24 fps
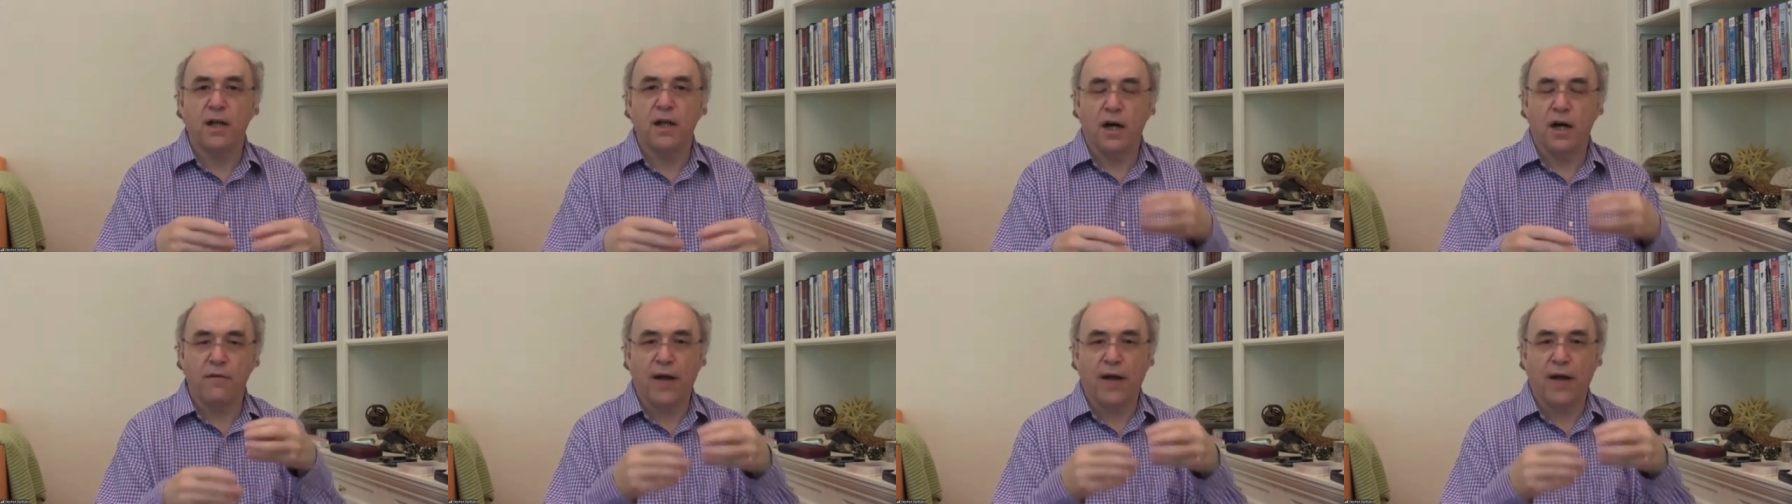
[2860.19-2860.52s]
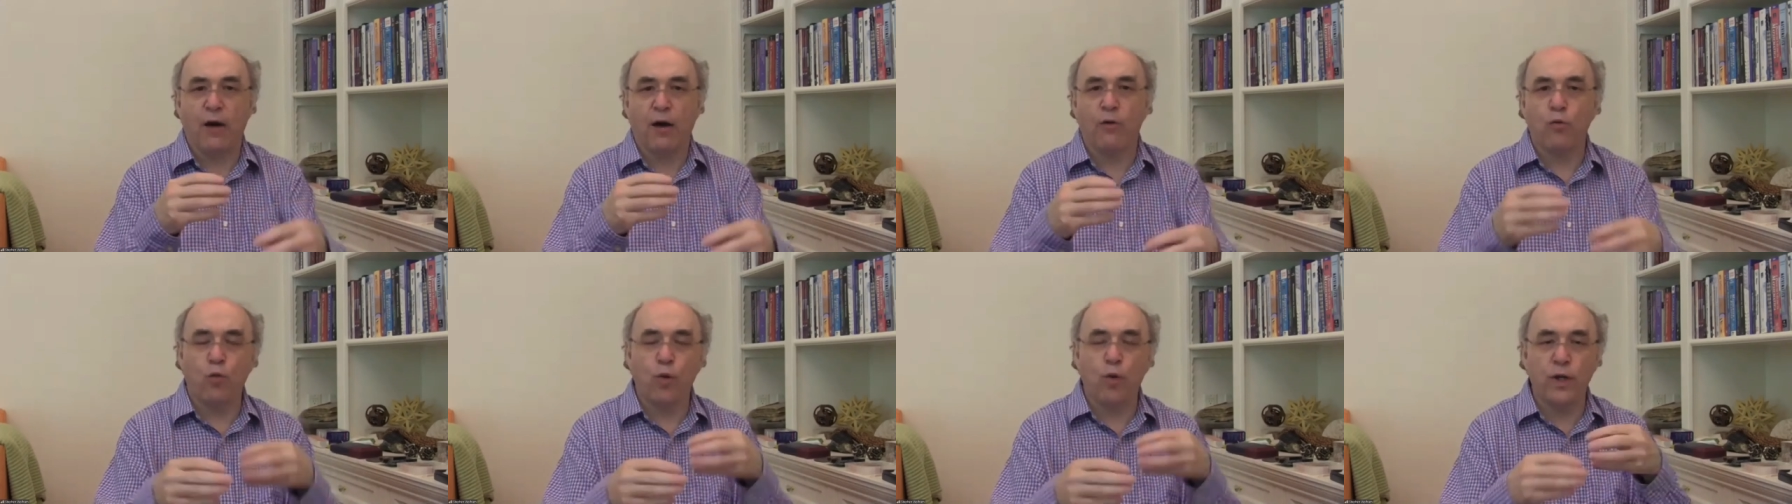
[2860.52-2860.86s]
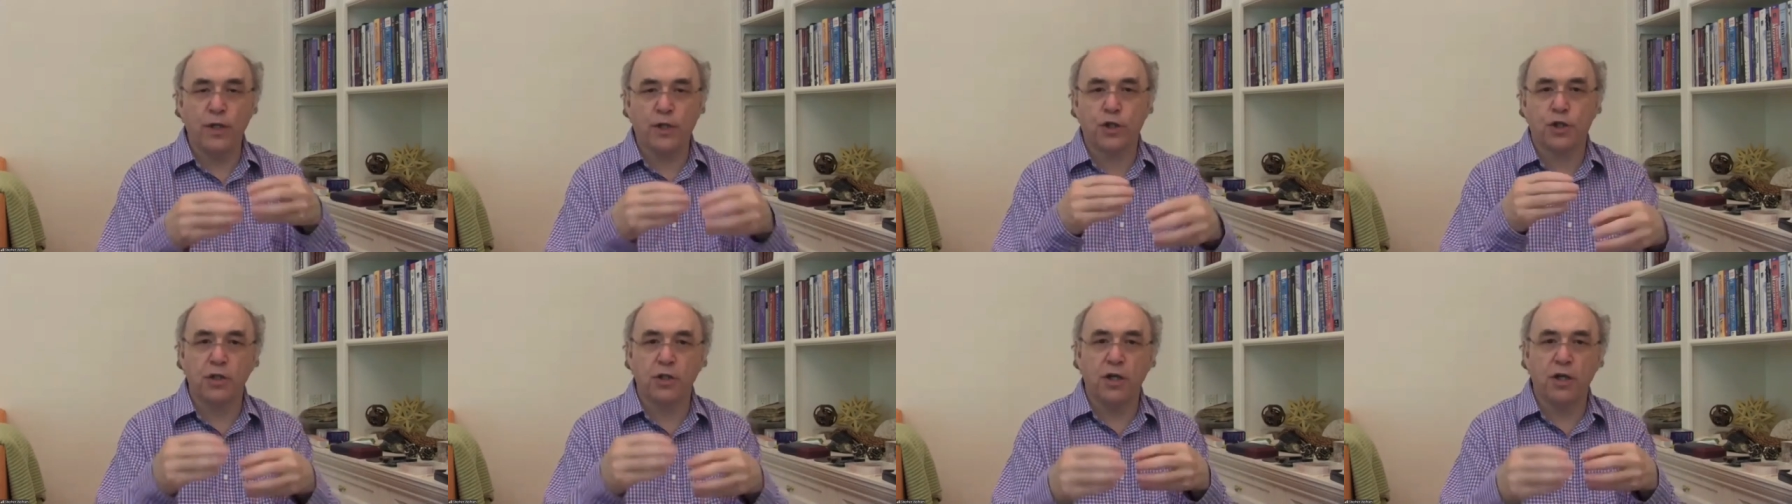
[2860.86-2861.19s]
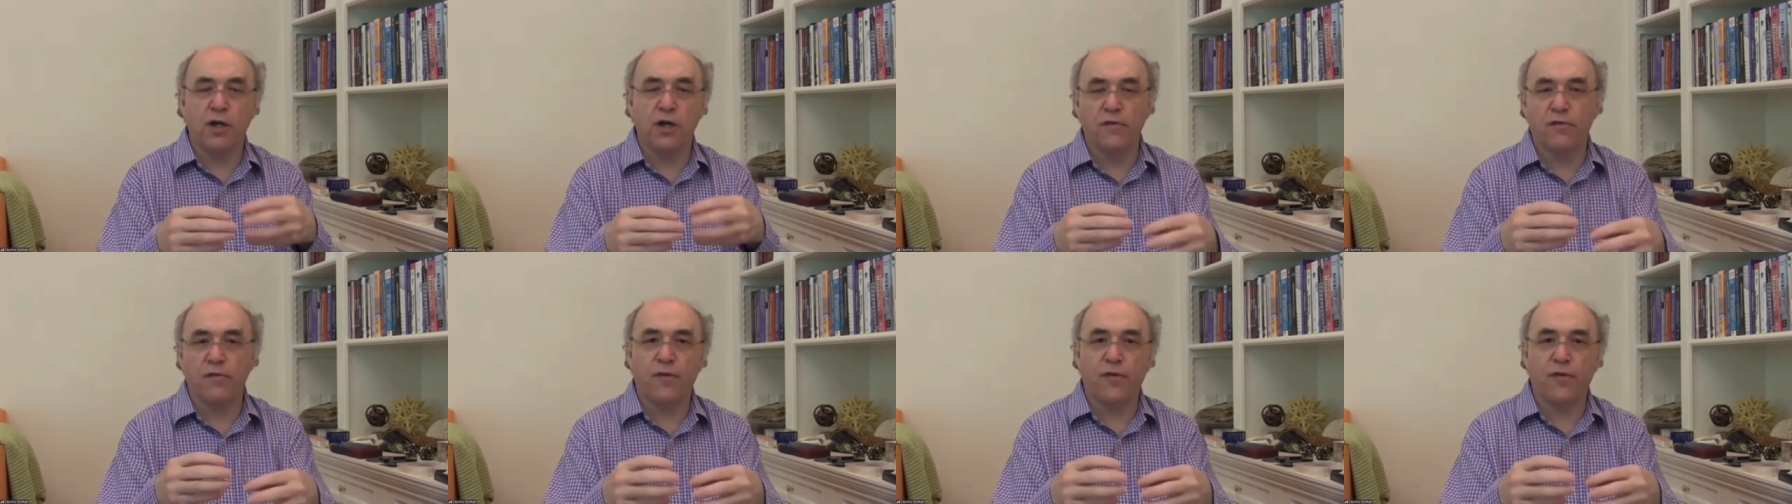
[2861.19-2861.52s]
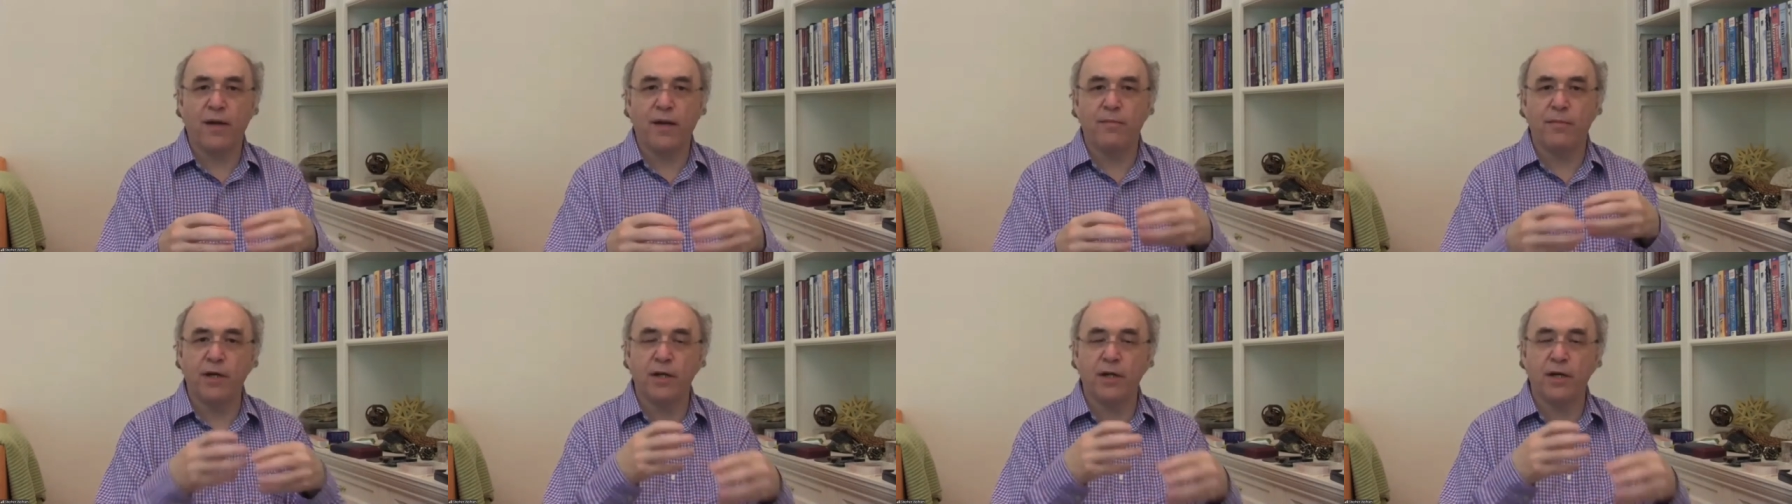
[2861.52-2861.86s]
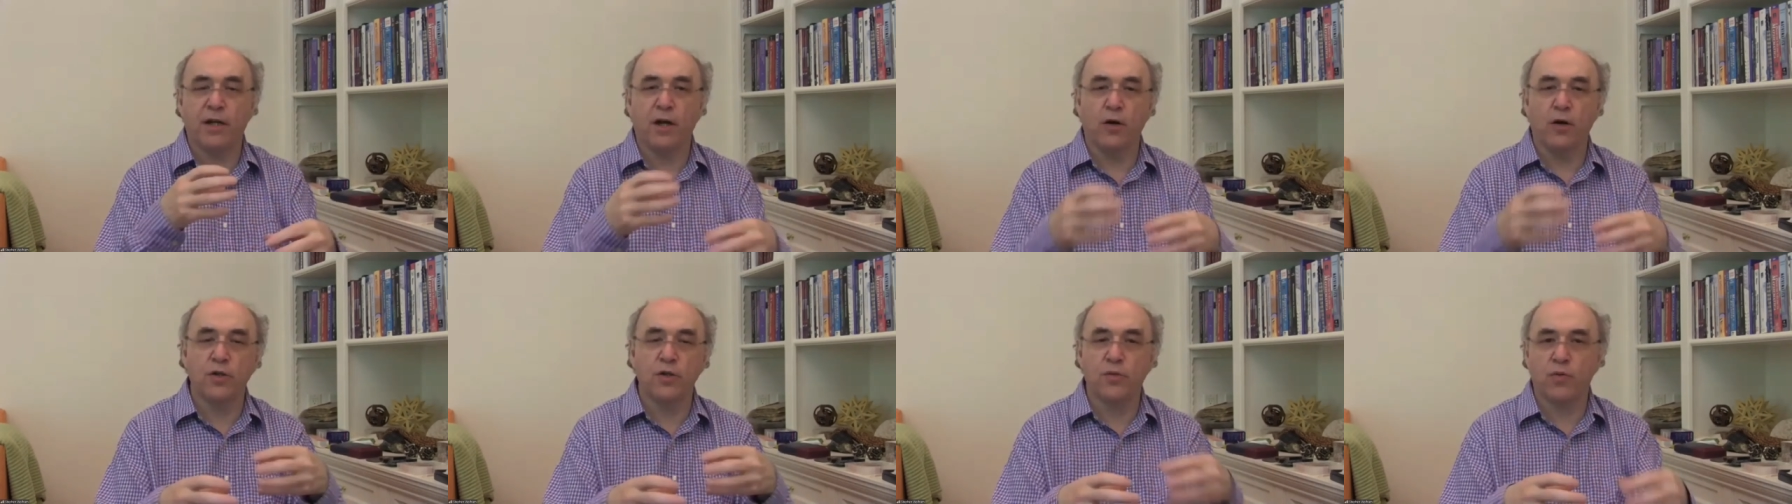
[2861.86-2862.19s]
of which nerve fiber
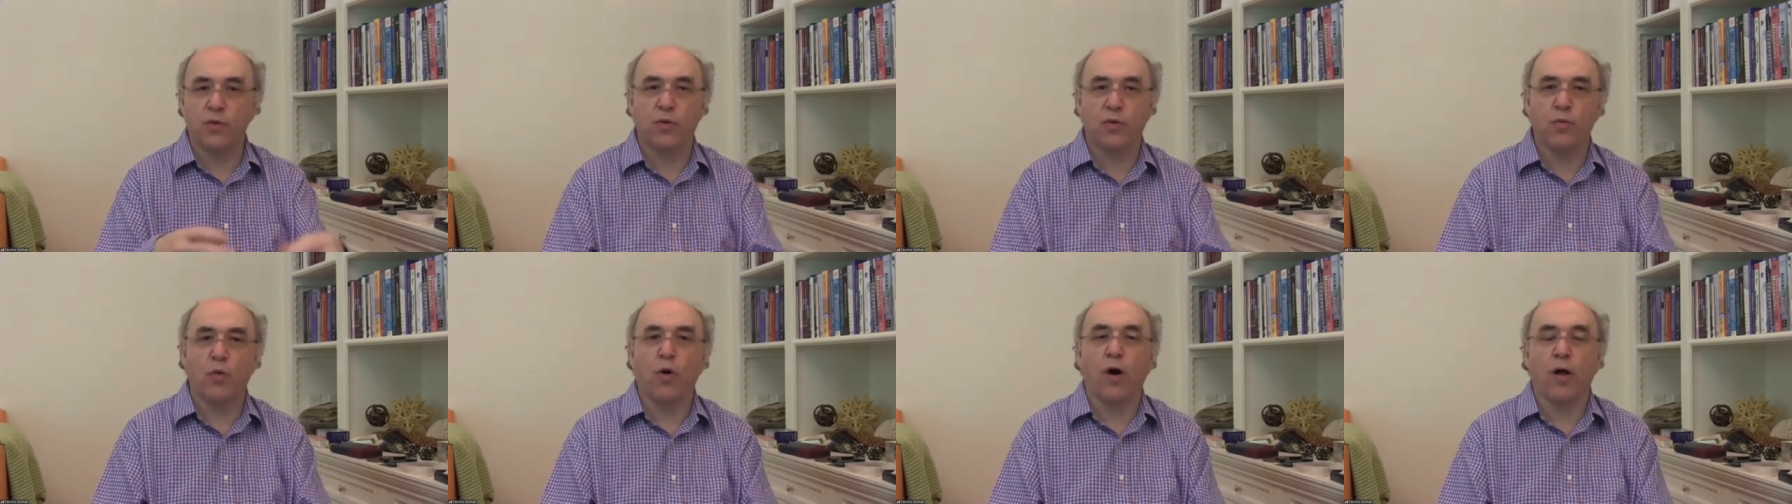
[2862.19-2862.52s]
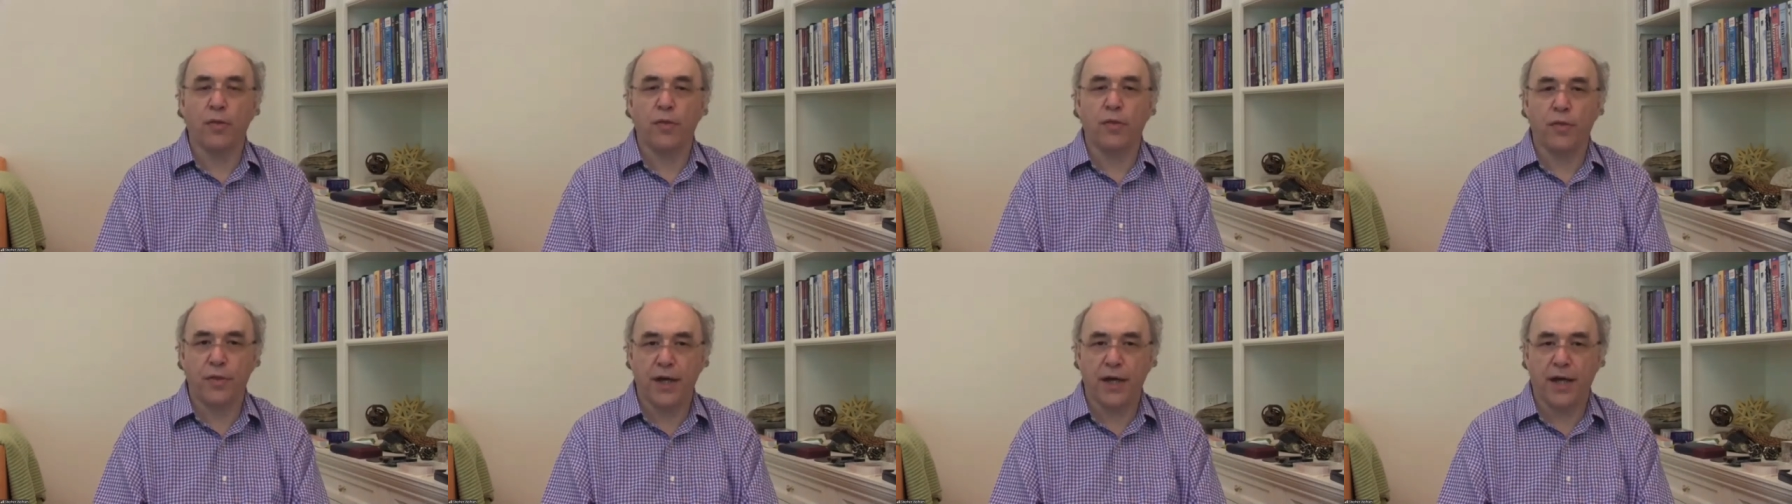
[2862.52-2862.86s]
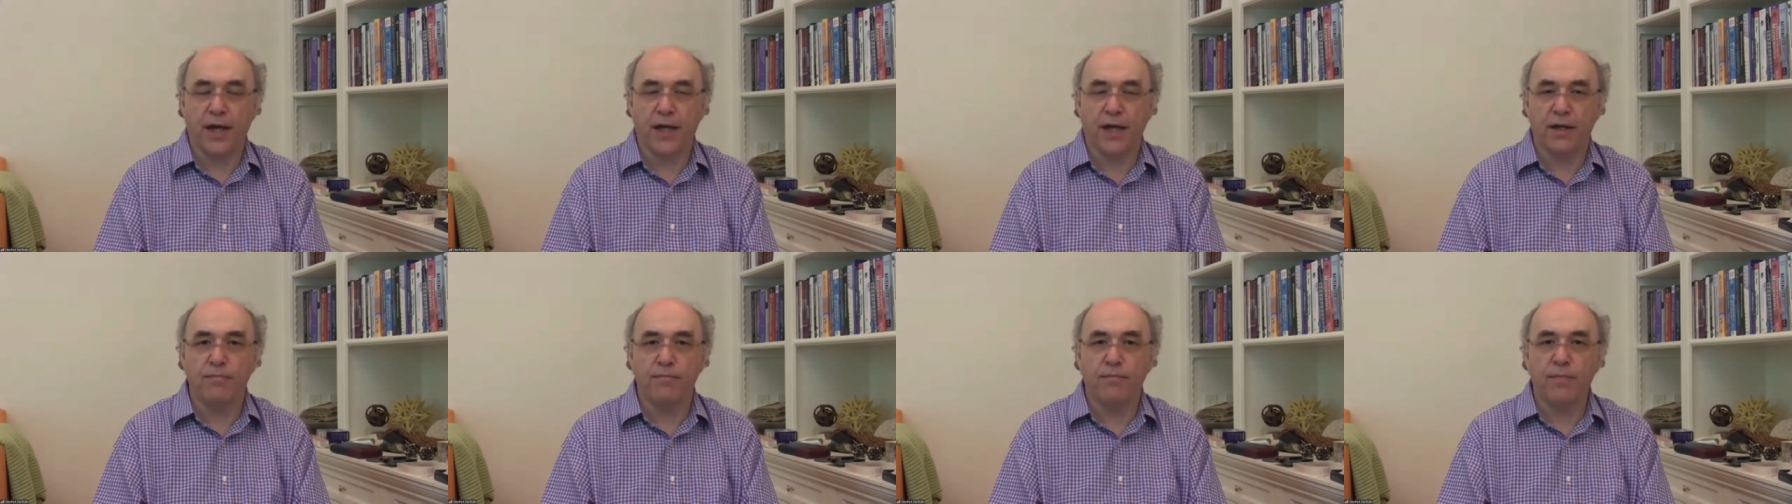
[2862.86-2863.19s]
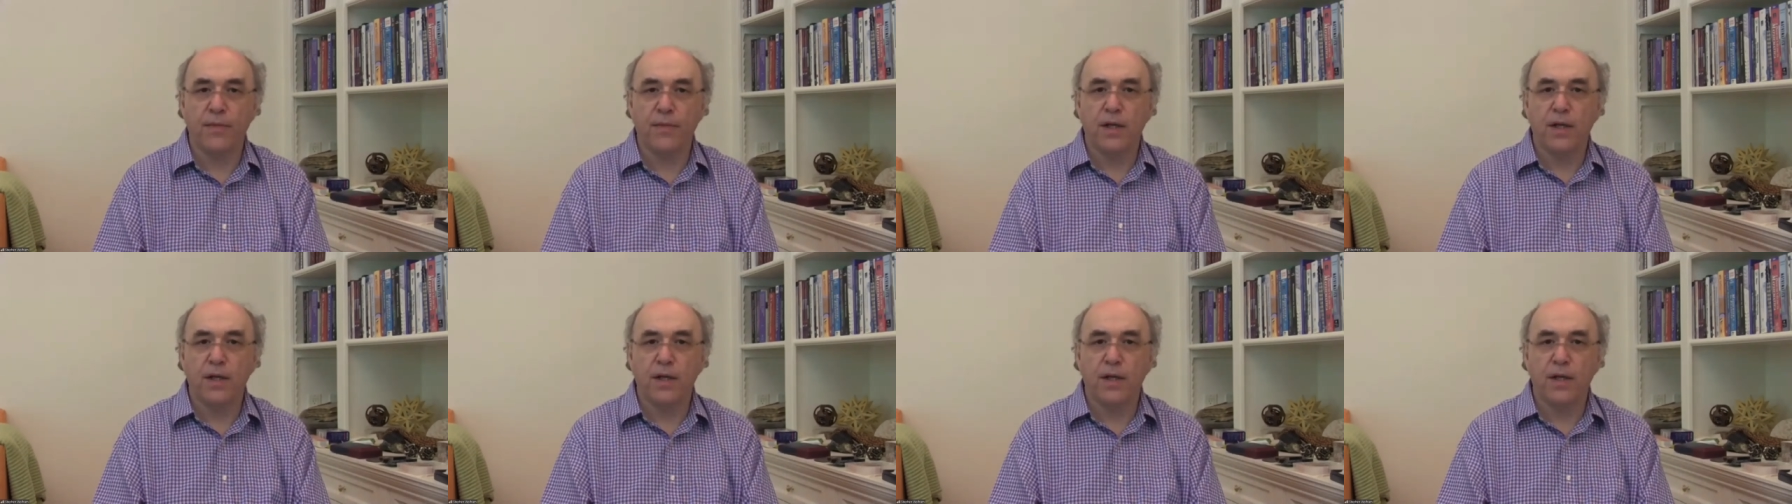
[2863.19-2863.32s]
goes with what thing.